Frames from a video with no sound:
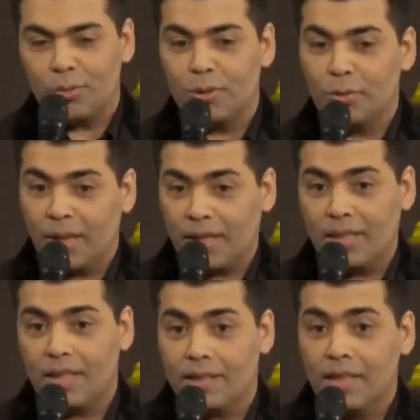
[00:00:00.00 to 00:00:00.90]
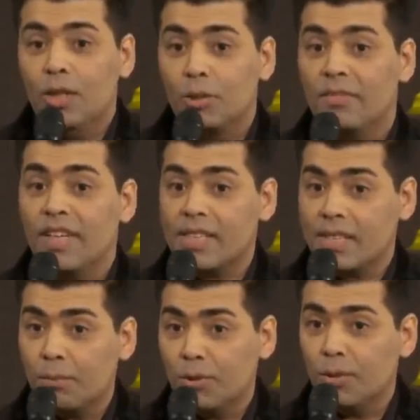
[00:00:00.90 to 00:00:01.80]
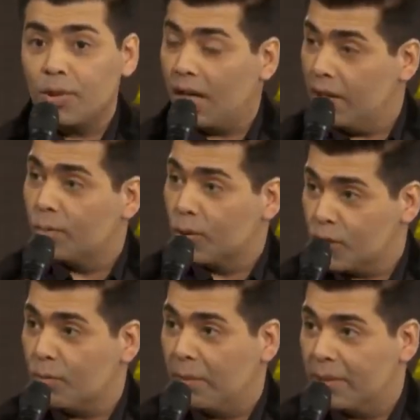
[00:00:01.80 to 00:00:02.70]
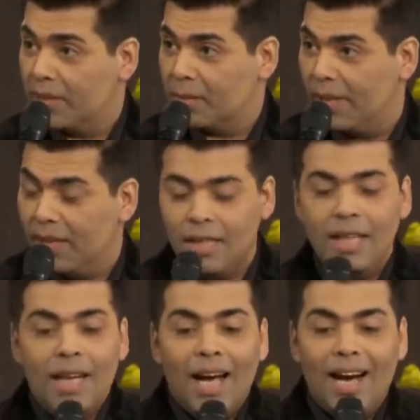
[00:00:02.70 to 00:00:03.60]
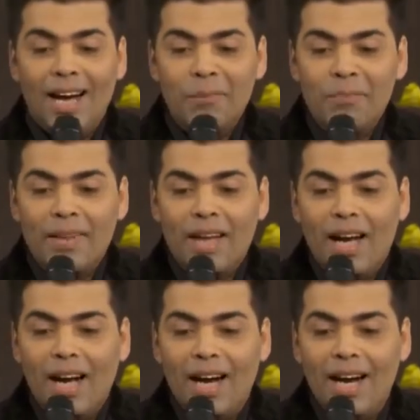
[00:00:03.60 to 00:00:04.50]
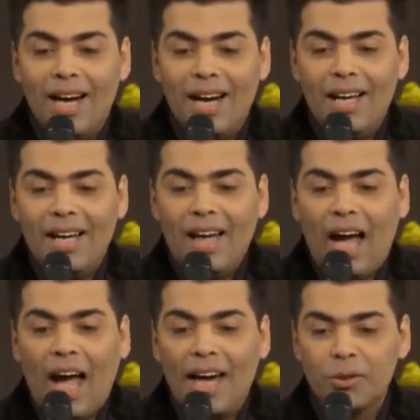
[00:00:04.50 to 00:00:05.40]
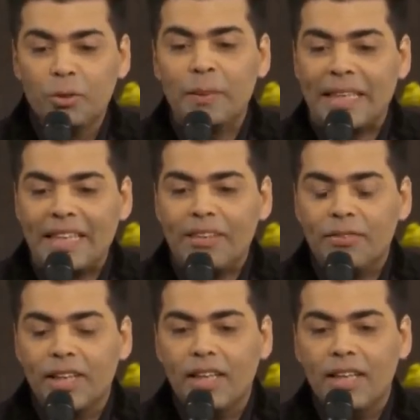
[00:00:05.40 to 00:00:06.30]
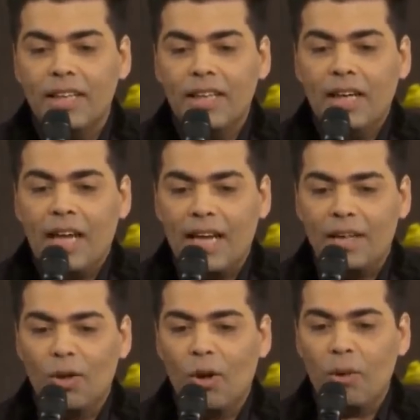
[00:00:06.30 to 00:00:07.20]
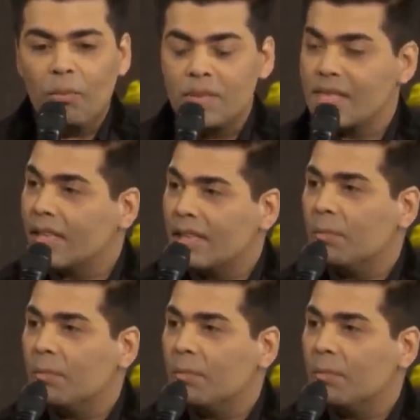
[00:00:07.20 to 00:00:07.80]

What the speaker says: with you, Barkhadat, to a very subdued Arnab Goswami as well. I do believe in your mystical